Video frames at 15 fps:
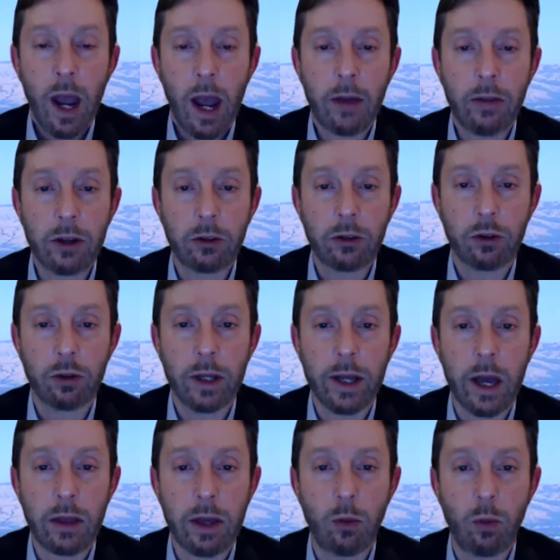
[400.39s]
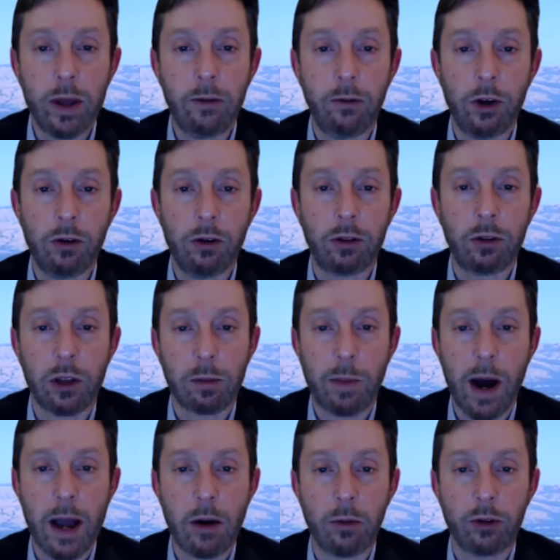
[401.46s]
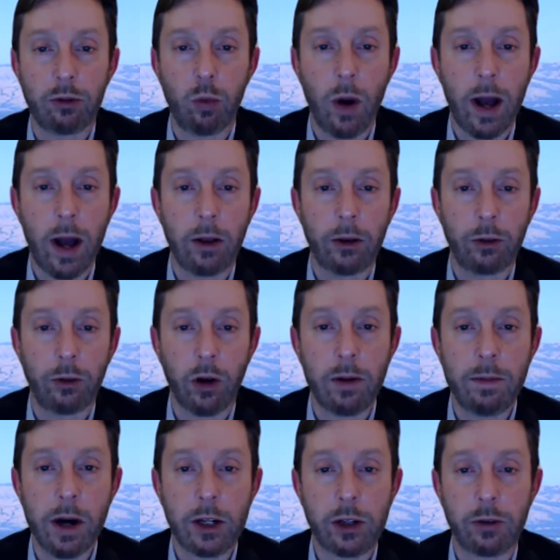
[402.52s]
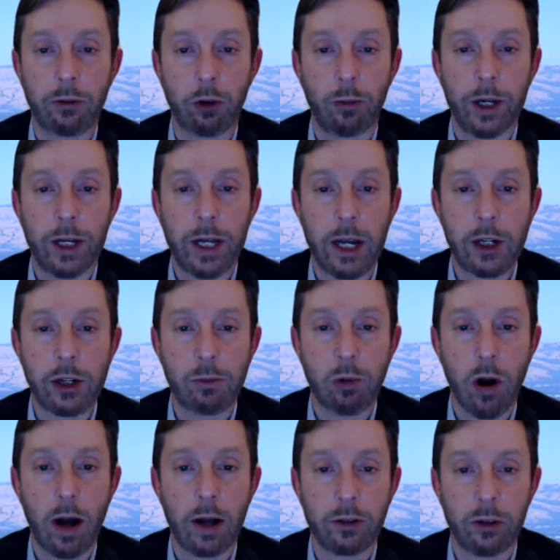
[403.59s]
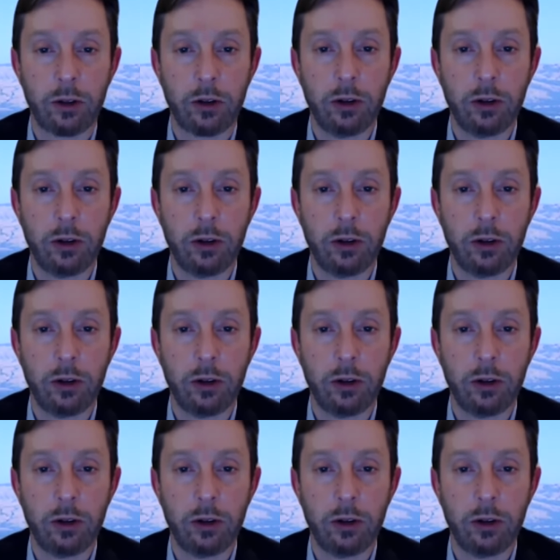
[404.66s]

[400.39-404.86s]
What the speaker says: And then certainly I think we view synth bio as well as very much the fermentation process,